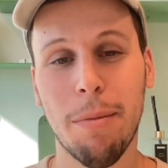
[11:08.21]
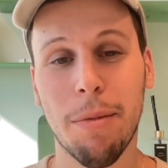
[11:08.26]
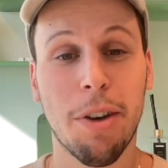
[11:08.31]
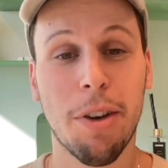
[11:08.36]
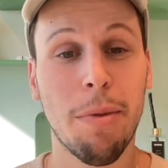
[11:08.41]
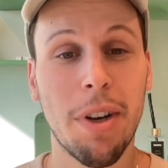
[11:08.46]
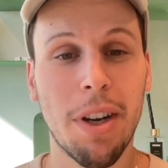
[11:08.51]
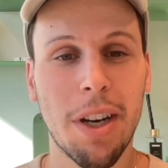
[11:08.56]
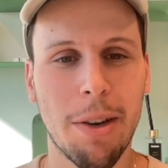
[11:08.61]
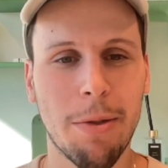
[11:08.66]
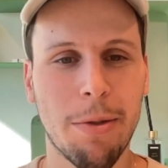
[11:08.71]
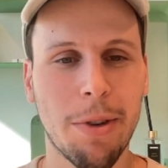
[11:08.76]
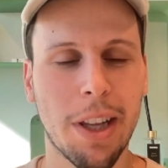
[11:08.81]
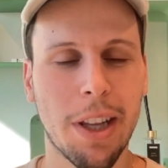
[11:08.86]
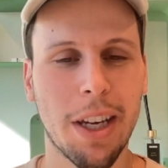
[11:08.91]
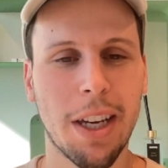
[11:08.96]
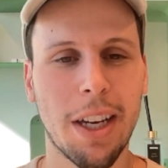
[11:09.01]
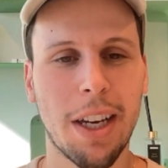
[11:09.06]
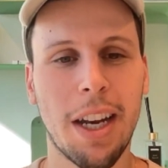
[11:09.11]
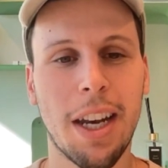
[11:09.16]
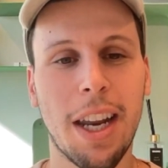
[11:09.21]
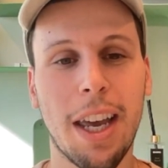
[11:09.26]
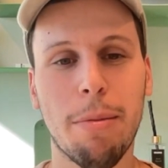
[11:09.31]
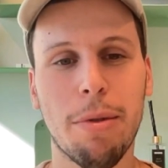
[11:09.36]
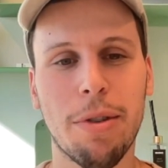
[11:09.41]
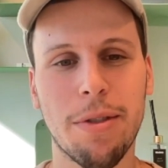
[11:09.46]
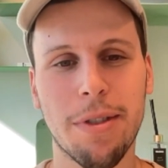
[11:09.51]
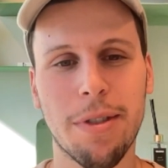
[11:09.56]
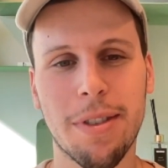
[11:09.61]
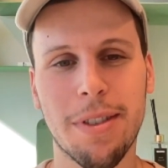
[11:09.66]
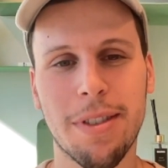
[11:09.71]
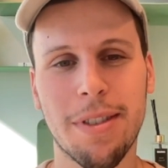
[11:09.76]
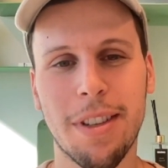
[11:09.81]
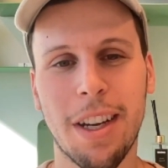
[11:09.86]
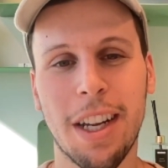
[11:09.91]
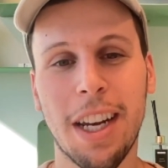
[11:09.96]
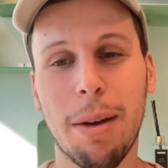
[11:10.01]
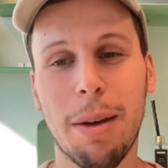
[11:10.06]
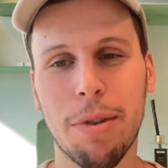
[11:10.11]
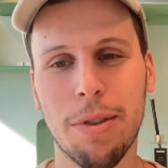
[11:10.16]
community really enables
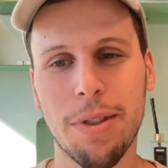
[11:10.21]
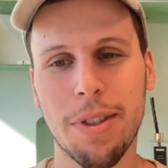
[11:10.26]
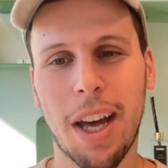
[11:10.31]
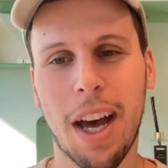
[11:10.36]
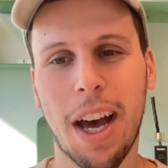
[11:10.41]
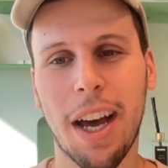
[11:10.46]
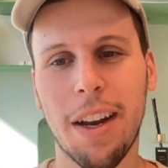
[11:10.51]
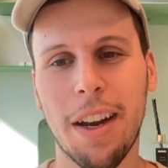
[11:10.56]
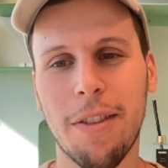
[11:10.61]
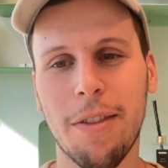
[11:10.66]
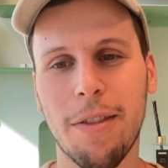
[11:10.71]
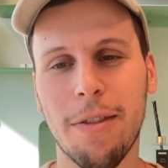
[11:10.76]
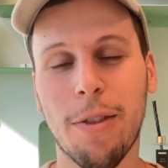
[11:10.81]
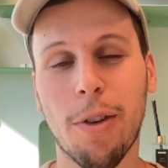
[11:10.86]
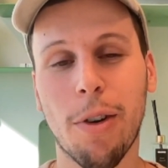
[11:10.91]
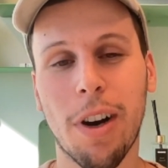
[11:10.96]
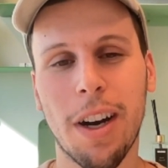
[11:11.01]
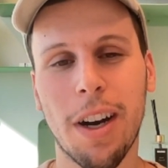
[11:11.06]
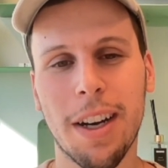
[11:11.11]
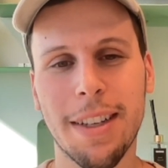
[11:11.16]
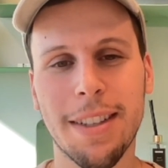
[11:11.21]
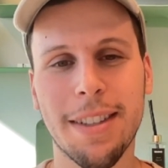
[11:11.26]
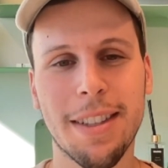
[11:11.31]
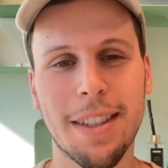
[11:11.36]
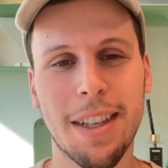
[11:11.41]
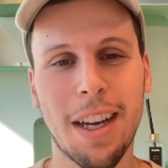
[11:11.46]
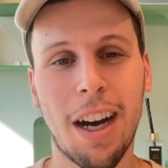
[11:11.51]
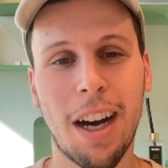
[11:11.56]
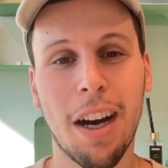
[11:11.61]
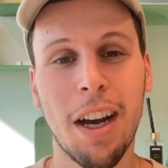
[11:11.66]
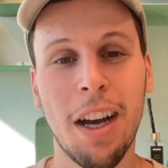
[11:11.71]
that for us.